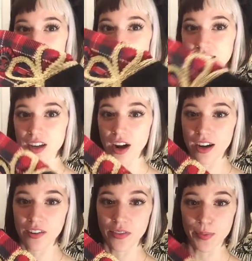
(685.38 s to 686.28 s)
It's
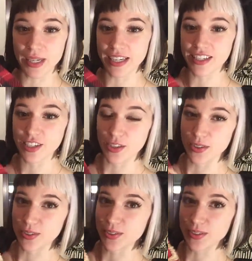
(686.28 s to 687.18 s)
hard for me
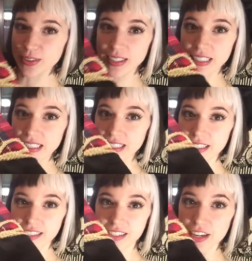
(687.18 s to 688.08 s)
to
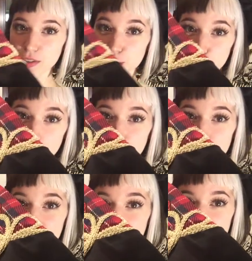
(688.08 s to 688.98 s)
describe
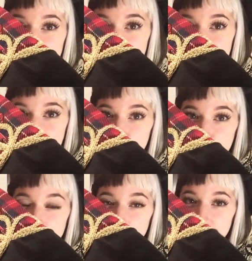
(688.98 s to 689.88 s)
this dress
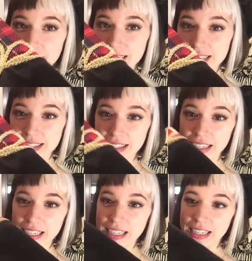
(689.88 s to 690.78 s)
because
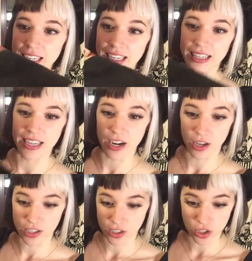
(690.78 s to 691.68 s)
there
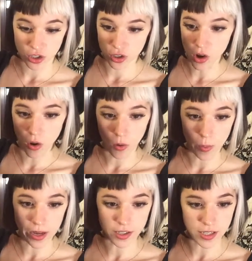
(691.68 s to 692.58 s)
is just so
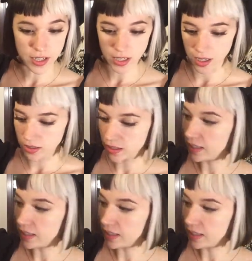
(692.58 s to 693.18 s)
much detail.